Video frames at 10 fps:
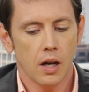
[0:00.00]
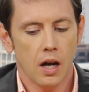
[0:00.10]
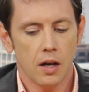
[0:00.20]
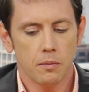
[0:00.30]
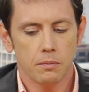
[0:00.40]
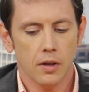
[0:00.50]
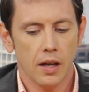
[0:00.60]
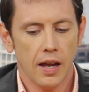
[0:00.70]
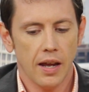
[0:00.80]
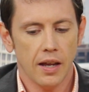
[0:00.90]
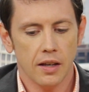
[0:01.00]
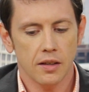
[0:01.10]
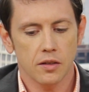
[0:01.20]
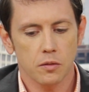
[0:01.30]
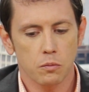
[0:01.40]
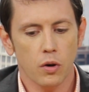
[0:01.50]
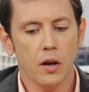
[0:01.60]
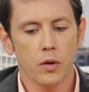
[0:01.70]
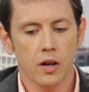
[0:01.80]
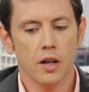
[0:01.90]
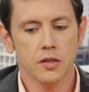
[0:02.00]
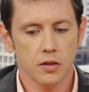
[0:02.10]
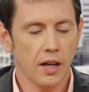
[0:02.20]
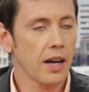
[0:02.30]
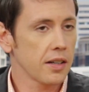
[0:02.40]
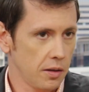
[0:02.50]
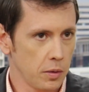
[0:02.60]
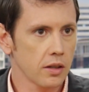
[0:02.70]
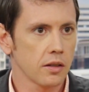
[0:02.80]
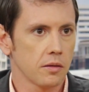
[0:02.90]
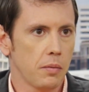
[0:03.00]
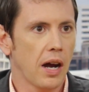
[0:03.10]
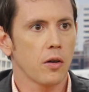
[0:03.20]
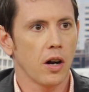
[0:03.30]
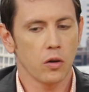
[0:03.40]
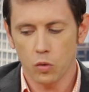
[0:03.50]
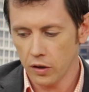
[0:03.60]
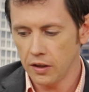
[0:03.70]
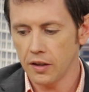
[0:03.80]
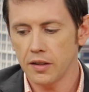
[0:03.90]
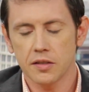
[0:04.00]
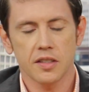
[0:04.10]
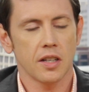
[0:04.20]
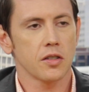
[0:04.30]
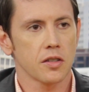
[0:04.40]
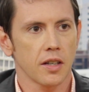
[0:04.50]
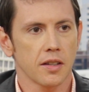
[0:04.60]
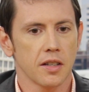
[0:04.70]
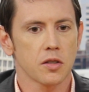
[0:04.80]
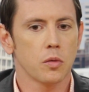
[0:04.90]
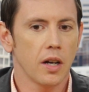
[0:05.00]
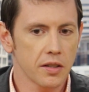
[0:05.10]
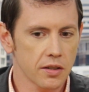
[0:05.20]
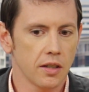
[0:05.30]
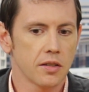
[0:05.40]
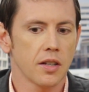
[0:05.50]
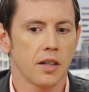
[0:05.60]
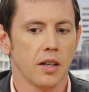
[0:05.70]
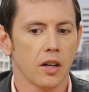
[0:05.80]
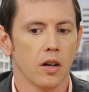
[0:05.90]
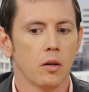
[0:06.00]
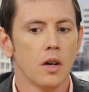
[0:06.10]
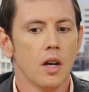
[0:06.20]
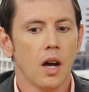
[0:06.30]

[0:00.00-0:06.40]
Um, and Brett went on to the academic background, working on sensors like this, while I stayed in San Diego.